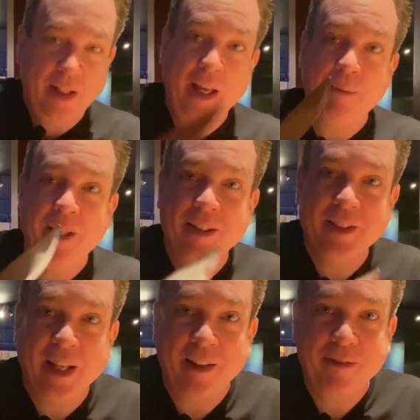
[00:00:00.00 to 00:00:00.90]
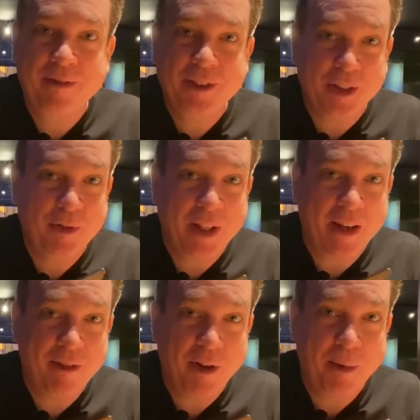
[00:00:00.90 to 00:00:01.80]
They gave me this knife just for
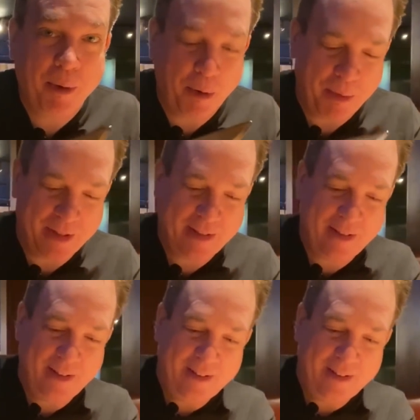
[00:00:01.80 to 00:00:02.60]
that very purpose.